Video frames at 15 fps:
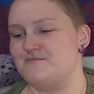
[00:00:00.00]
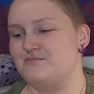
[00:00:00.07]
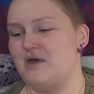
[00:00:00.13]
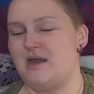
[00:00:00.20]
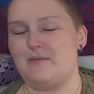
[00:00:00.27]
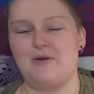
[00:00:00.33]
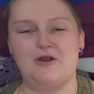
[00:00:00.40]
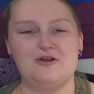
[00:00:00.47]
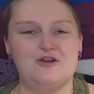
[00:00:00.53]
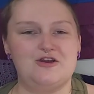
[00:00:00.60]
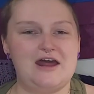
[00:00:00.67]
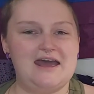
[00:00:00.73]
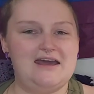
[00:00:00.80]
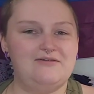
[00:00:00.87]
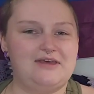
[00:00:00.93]
My partner and
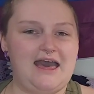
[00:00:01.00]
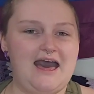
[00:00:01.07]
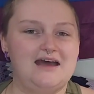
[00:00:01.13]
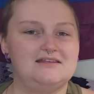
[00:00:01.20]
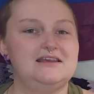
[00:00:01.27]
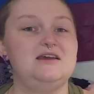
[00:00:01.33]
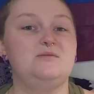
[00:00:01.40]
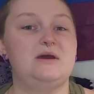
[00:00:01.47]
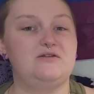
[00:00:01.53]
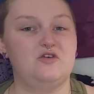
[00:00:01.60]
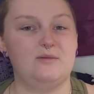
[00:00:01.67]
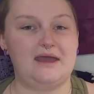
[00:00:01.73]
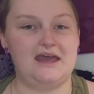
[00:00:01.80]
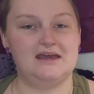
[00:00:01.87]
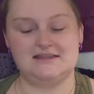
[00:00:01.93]
I have cats, and my
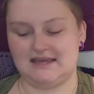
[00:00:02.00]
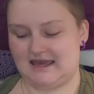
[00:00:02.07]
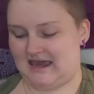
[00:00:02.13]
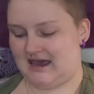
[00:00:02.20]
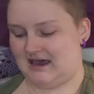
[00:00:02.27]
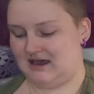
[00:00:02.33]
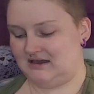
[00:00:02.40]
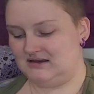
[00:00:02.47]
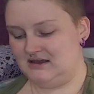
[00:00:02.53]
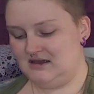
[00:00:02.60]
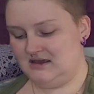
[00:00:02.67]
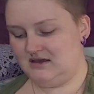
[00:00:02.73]
roommate has a cat